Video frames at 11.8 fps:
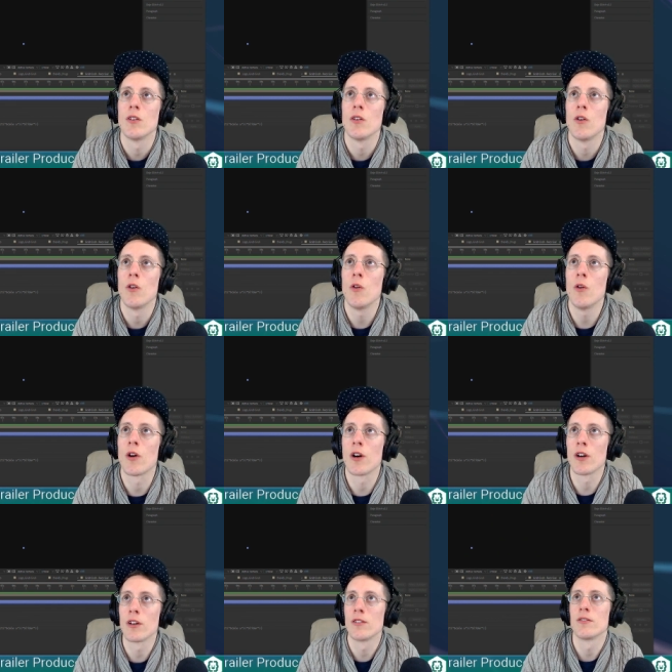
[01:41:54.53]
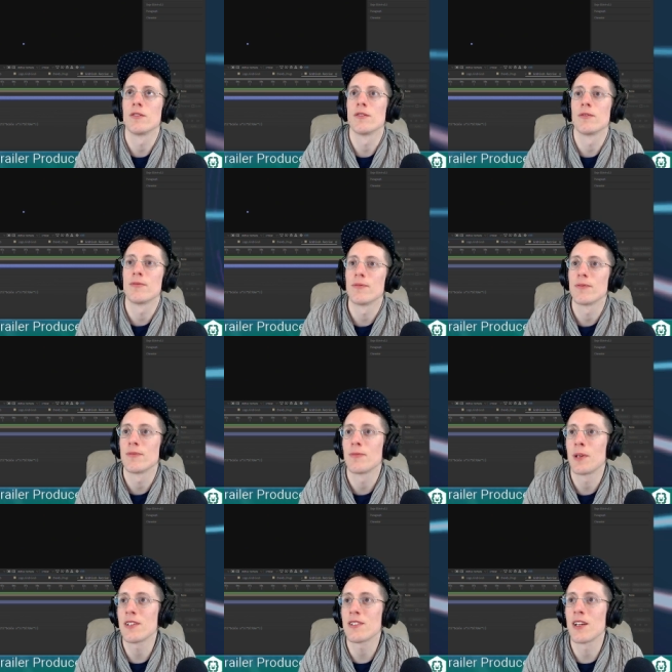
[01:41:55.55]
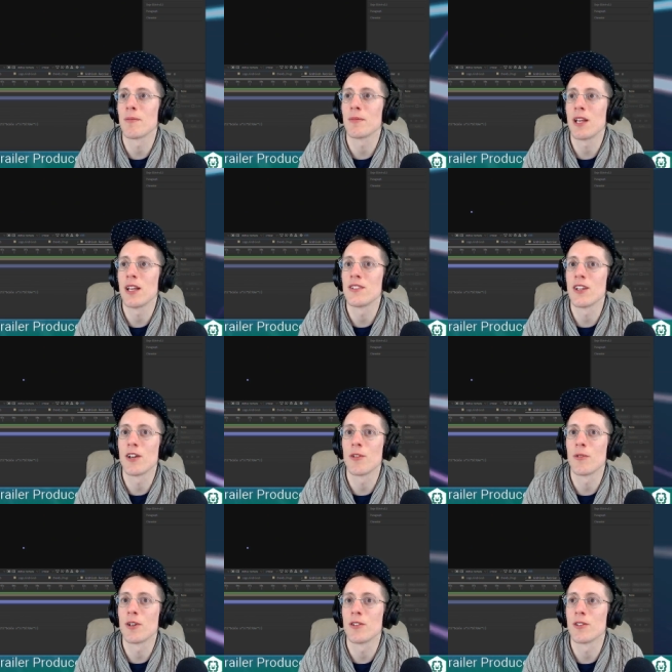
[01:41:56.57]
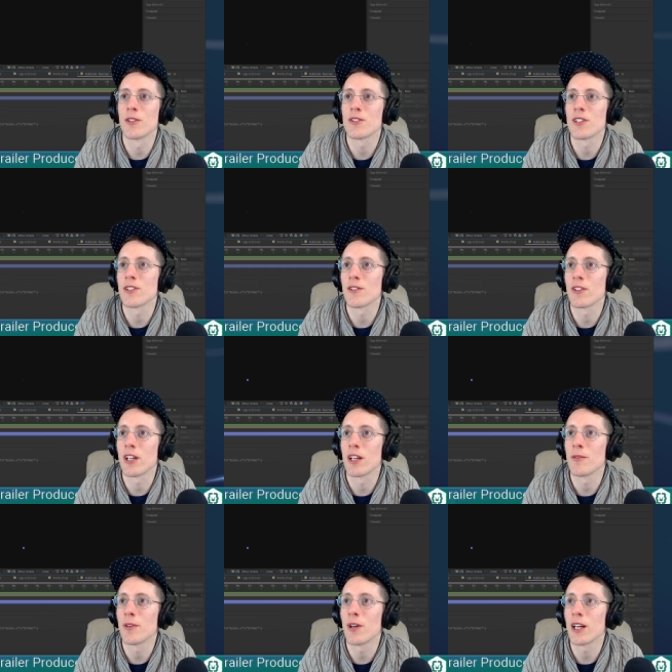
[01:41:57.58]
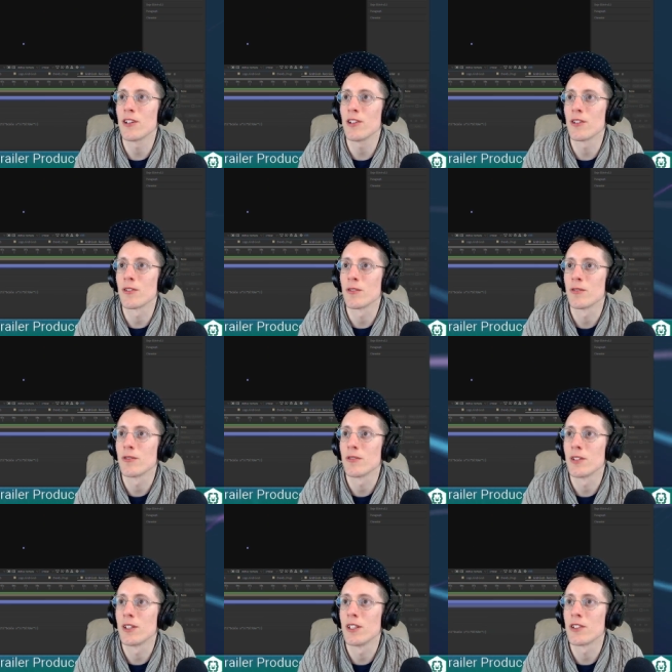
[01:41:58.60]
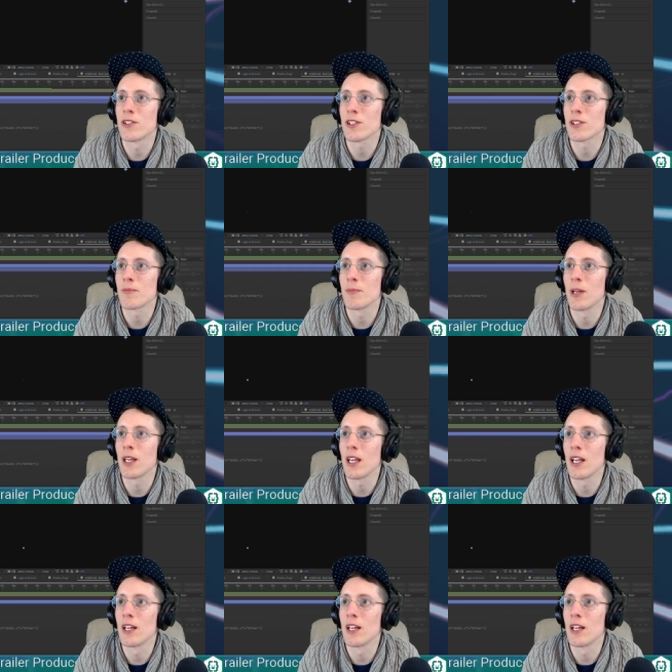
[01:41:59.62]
Or, because I'm lazy and I don't want to do those things over again, what I can do is just make a